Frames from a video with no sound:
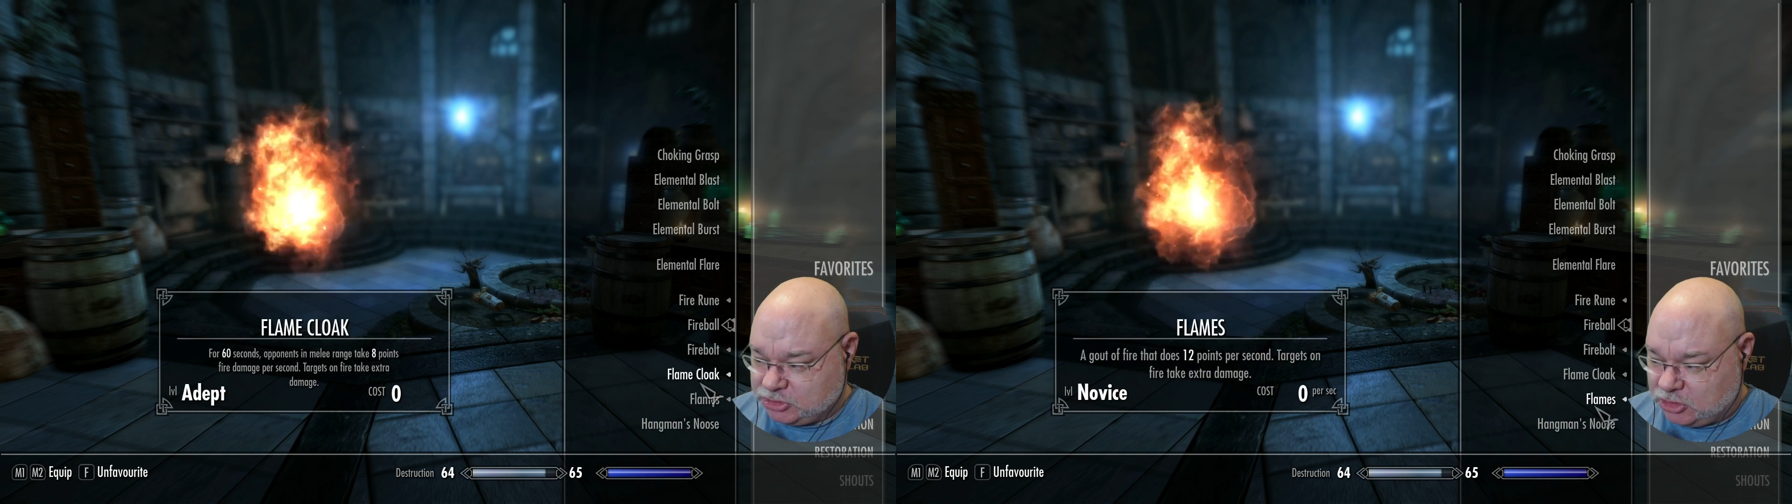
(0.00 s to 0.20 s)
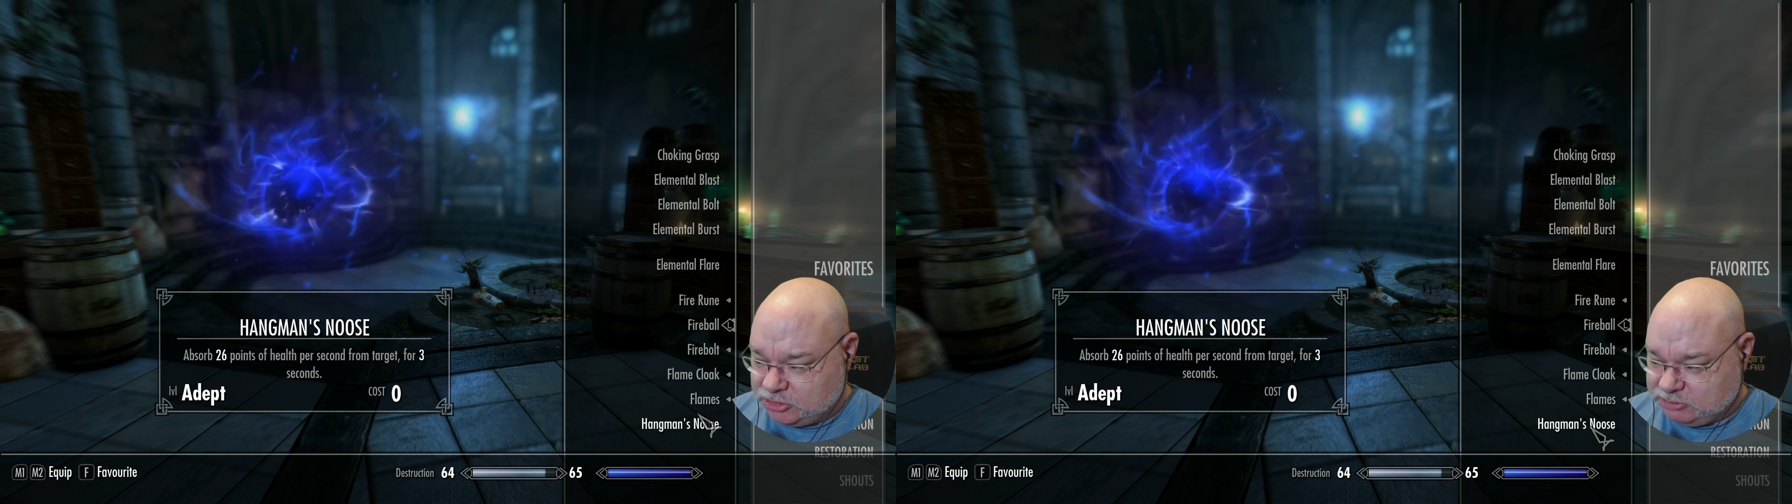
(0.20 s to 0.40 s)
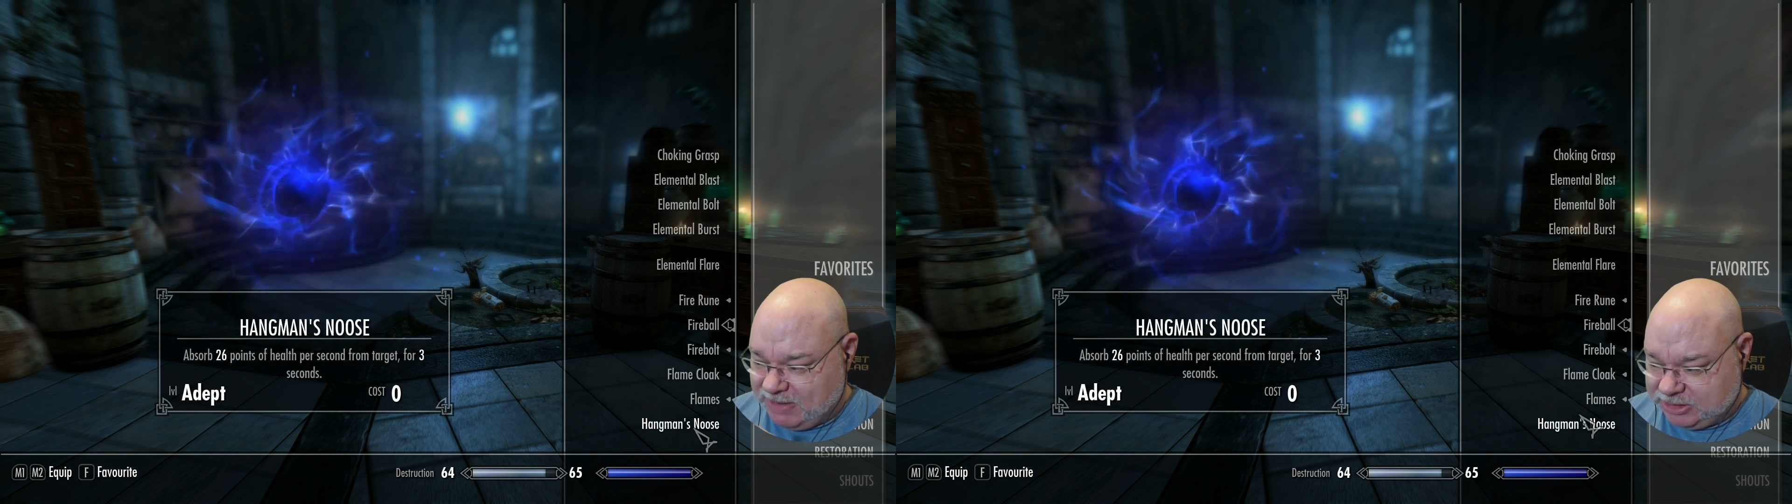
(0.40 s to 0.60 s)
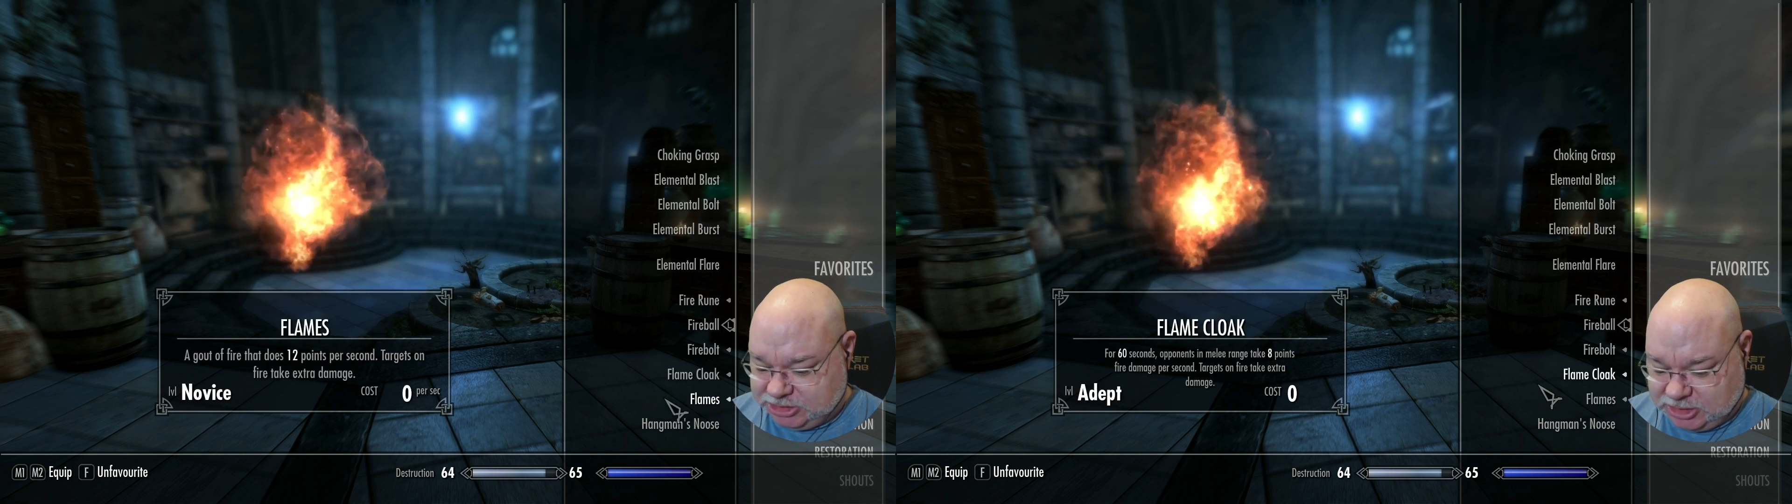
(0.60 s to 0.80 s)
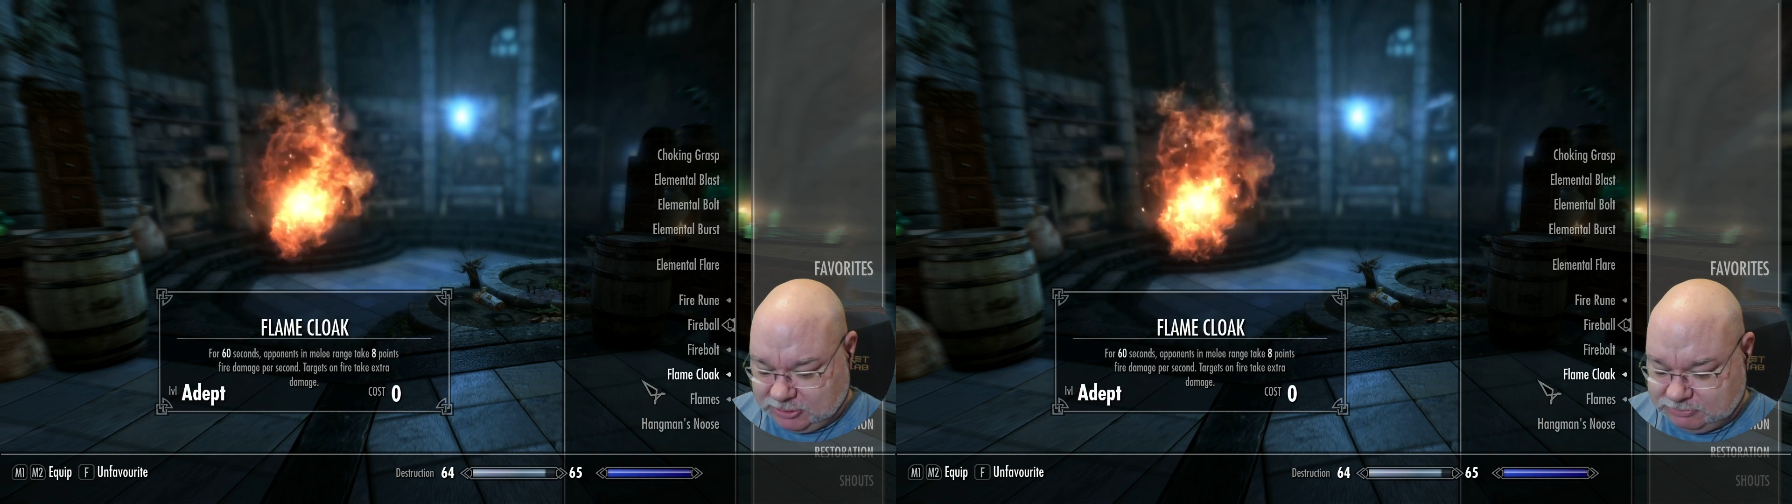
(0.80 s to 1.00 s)
cost
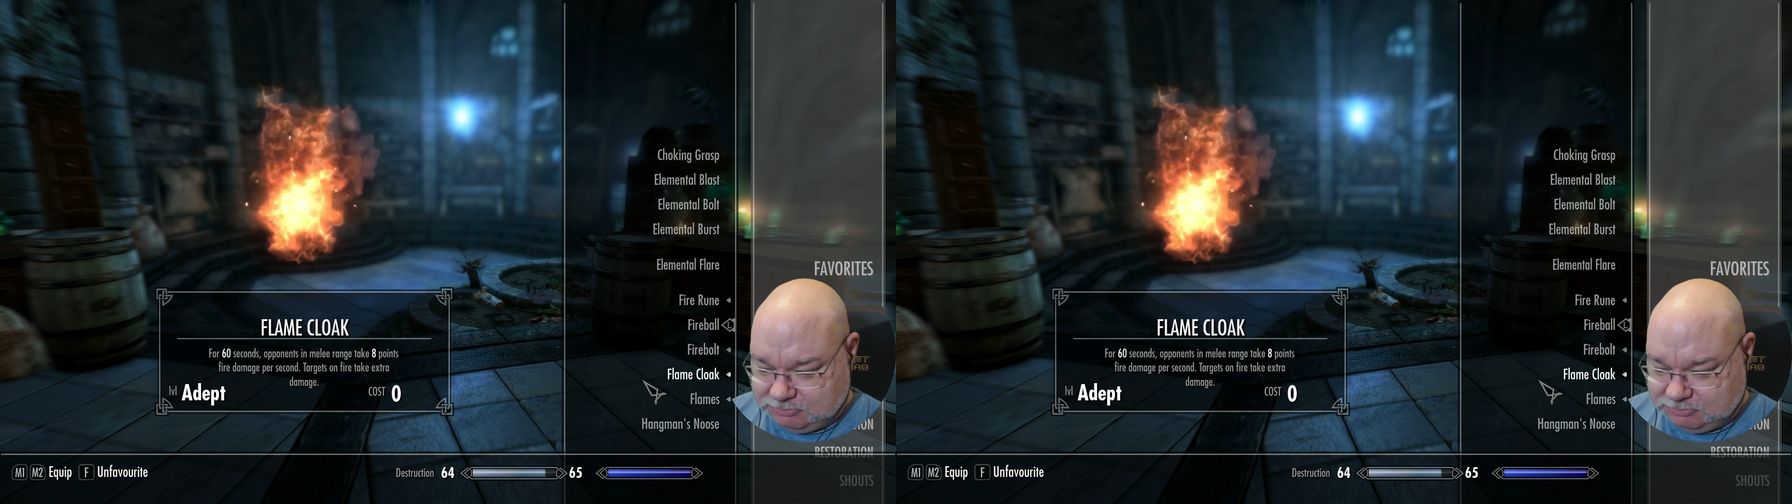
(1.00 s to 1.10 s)
magicka.